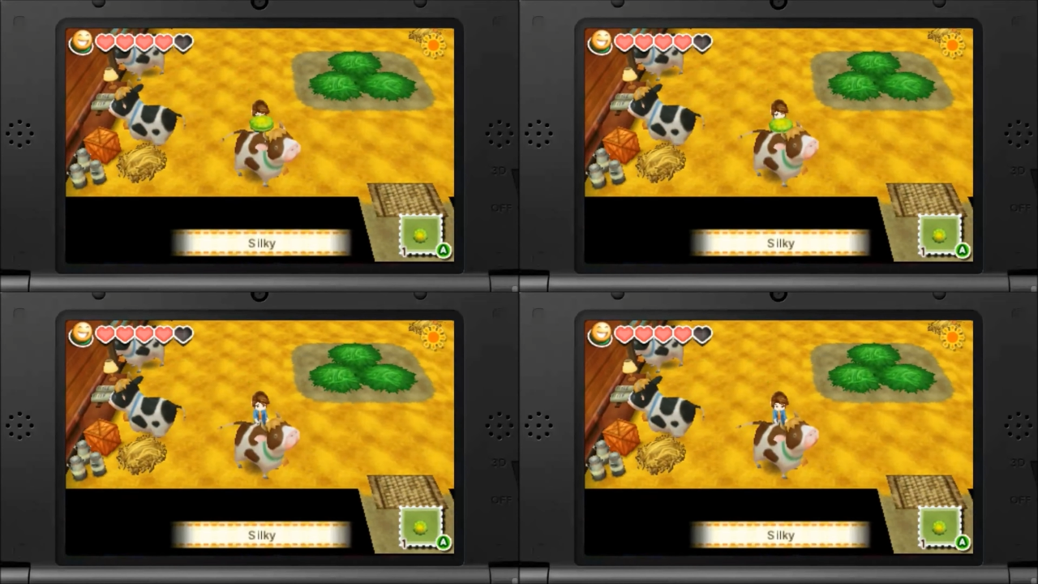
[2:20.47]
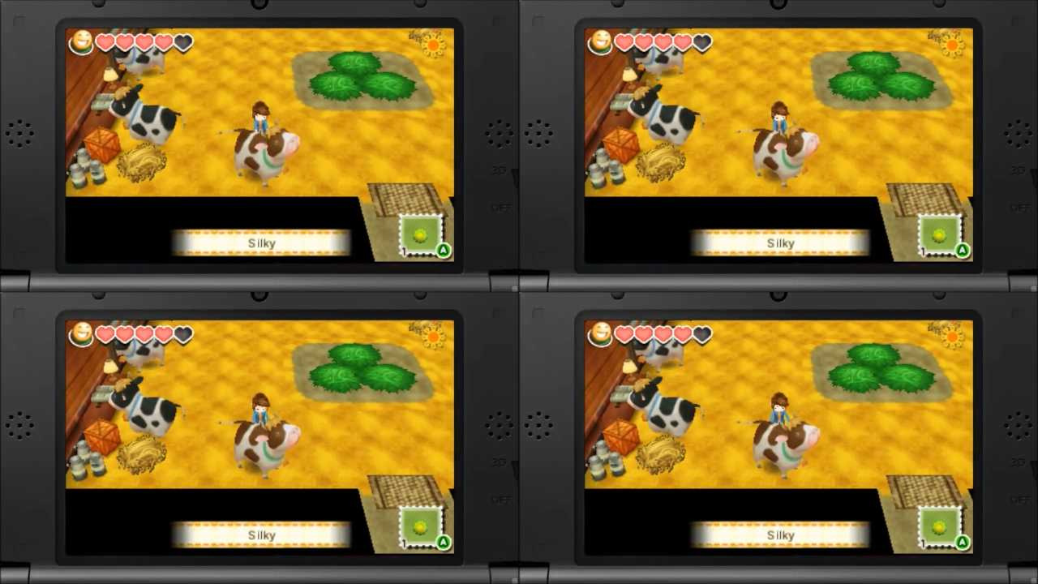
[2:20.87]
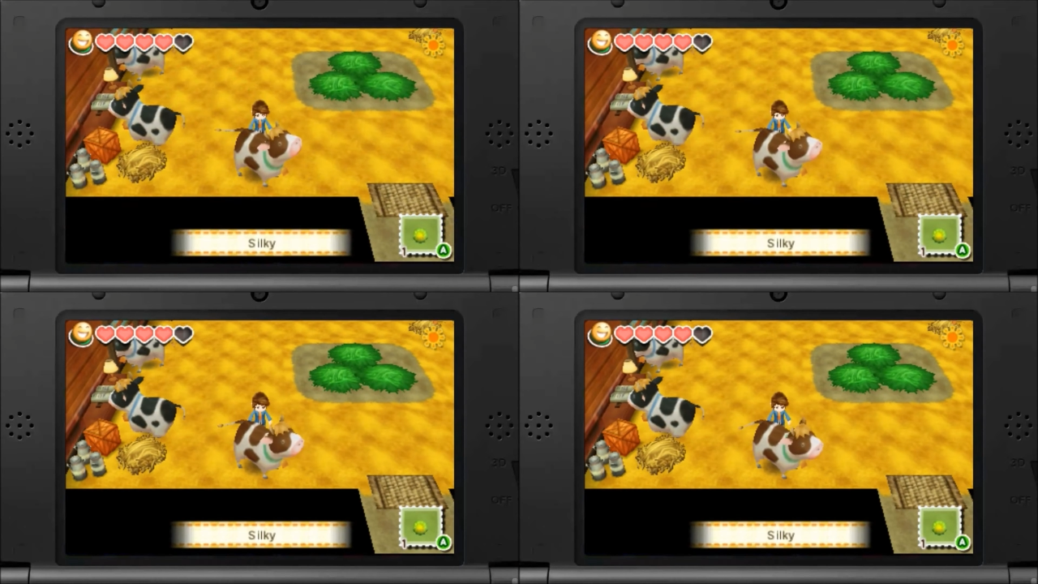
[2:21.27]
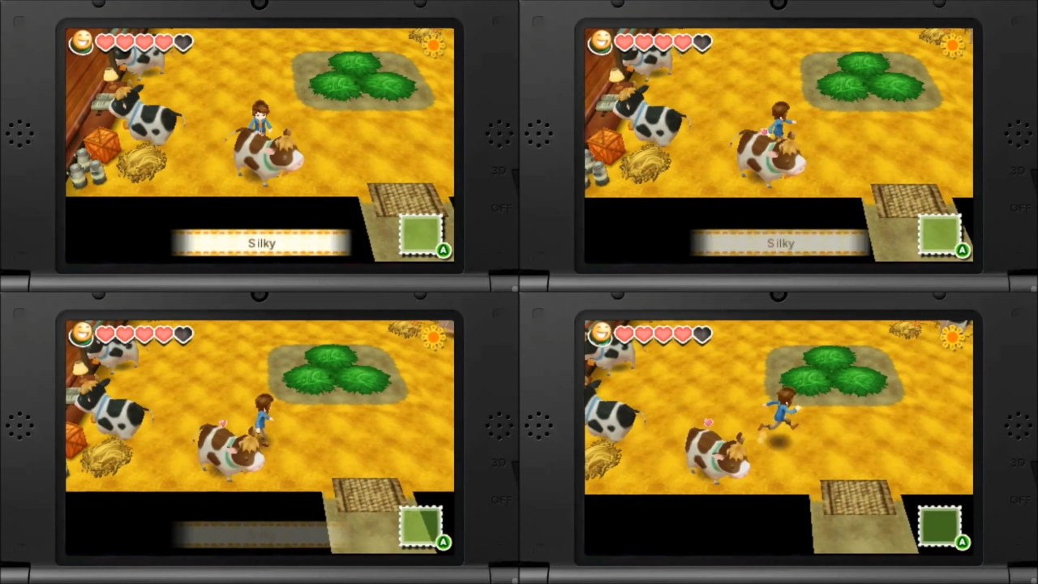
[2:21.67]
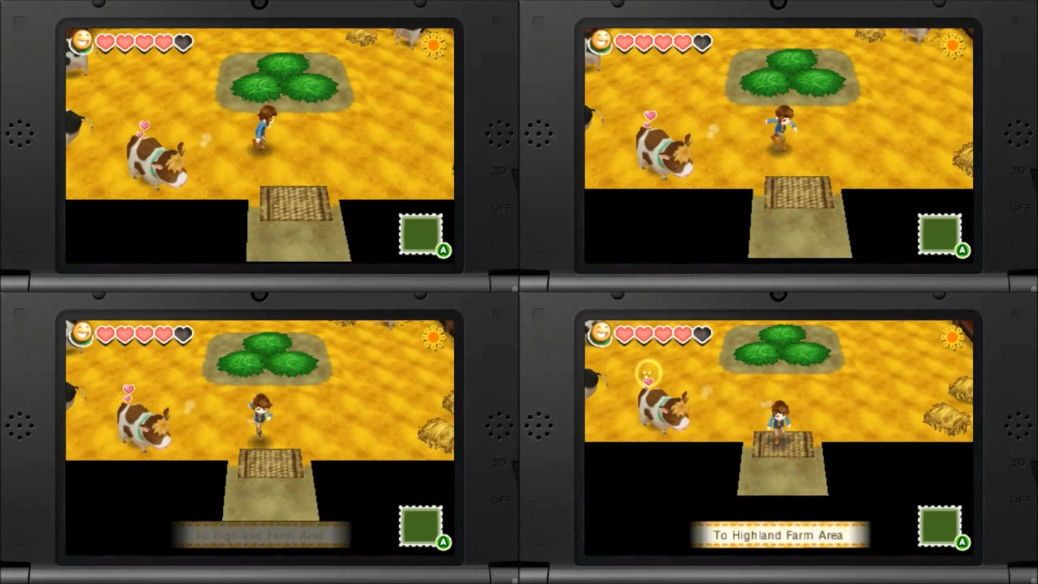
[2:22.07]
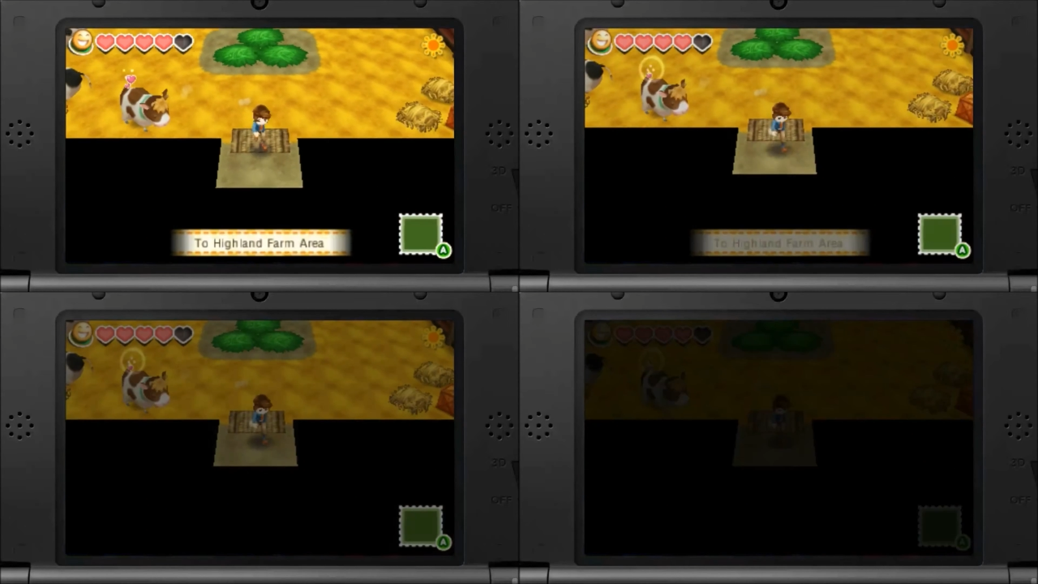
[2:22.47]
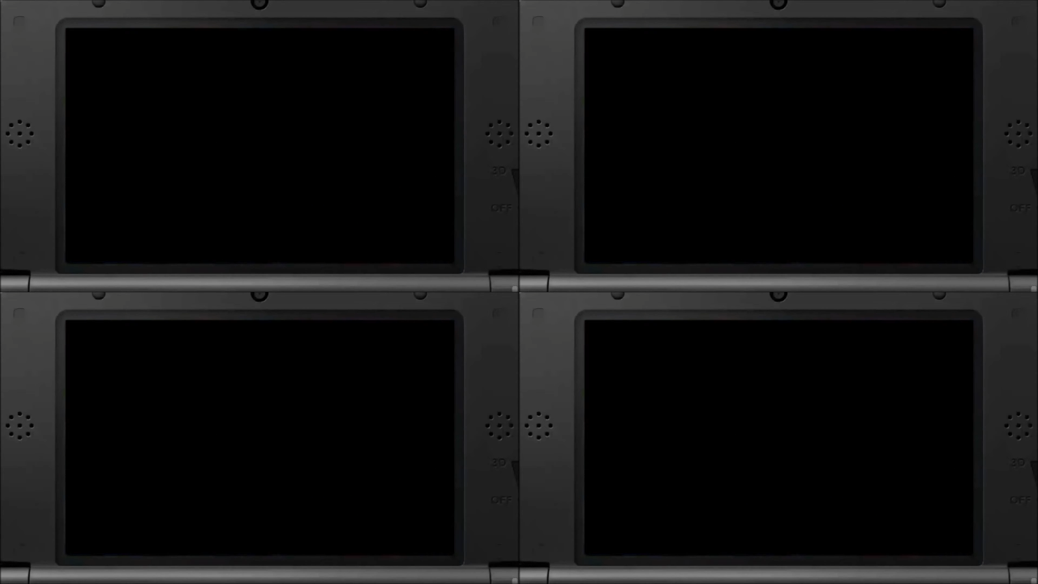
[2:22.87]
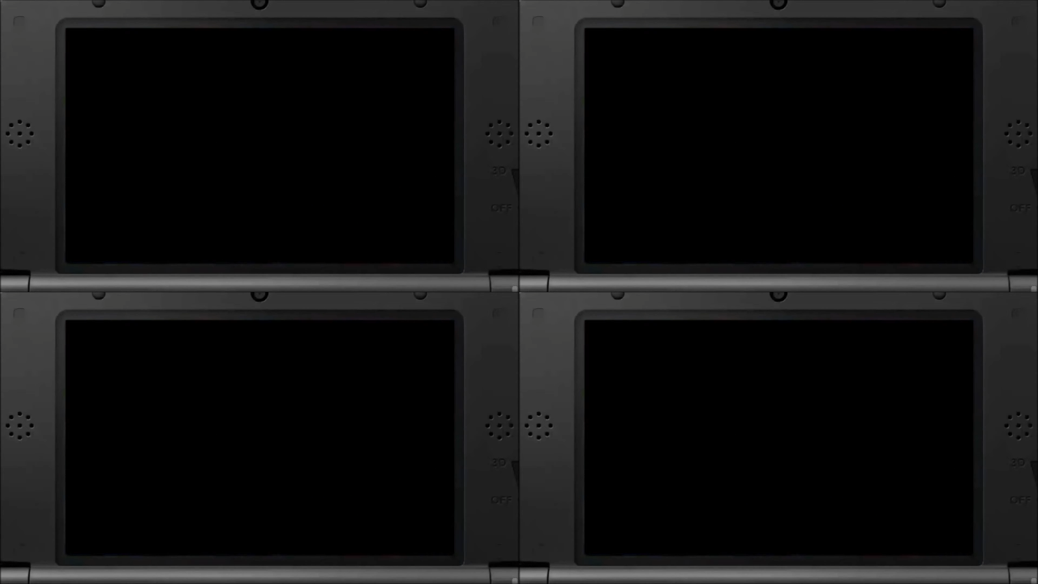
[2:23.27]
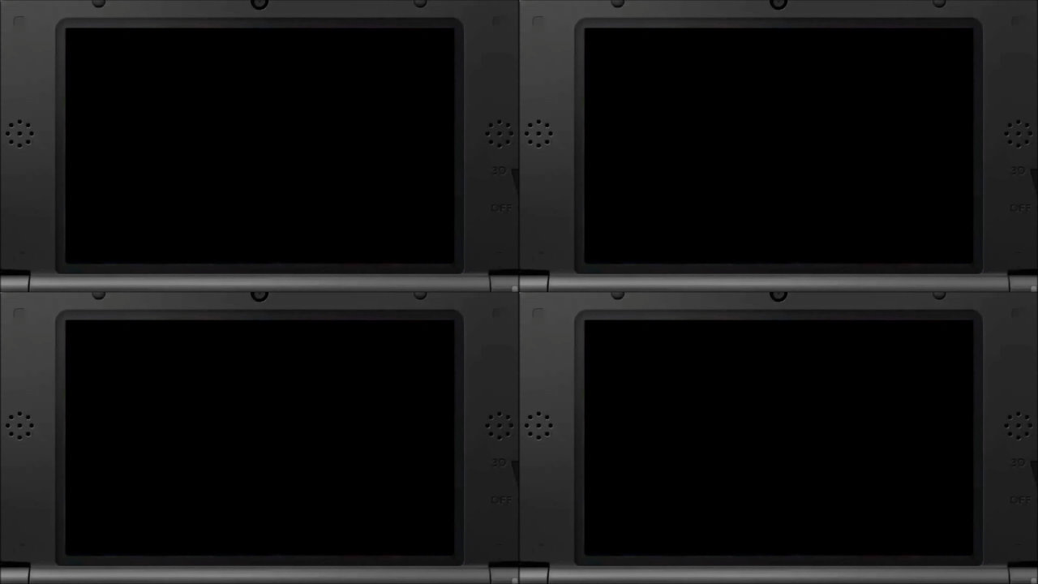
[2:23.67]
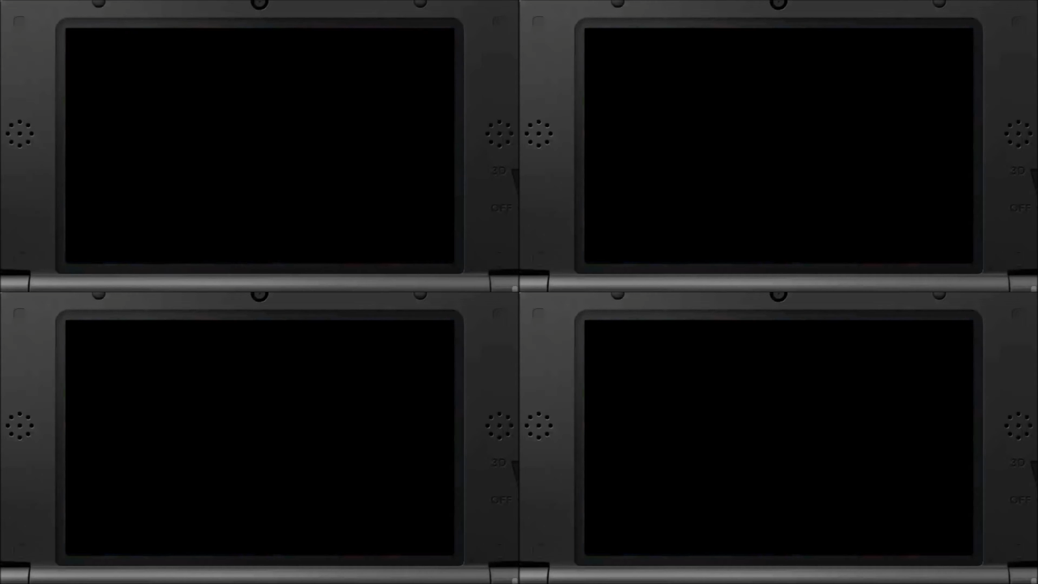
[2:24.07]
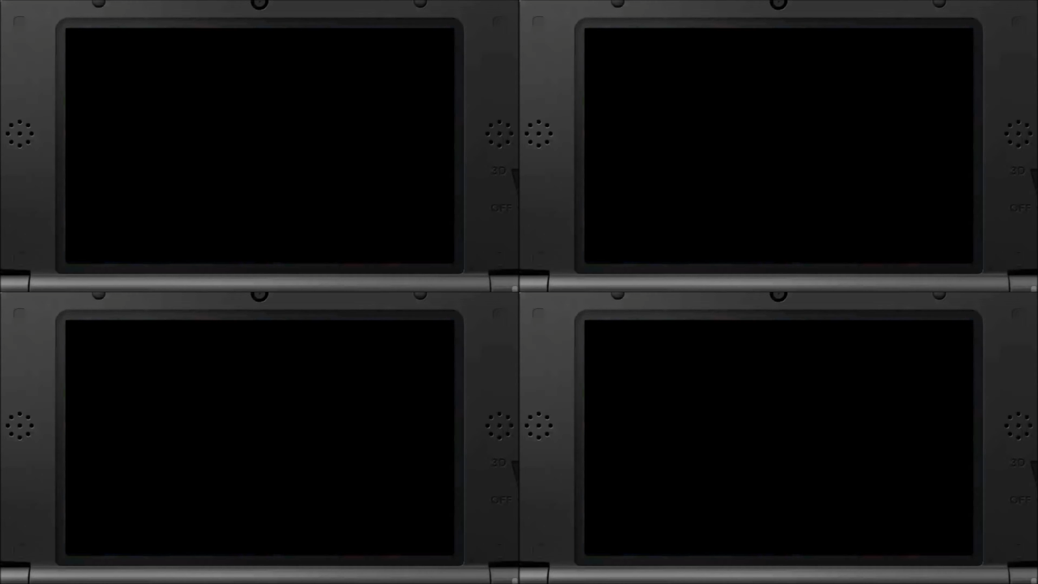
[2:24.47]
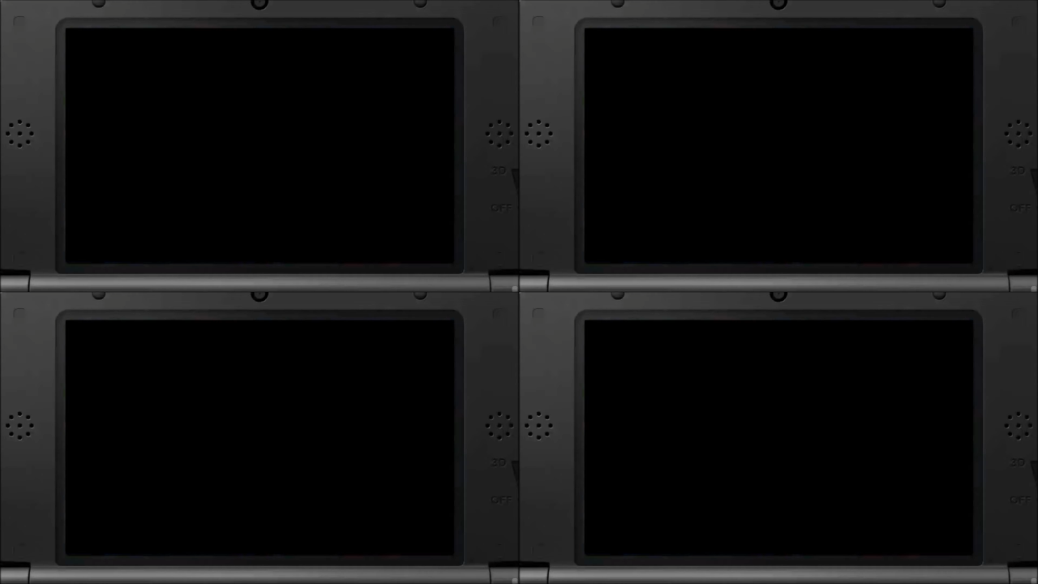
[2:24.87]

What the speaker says: (no speaker visible)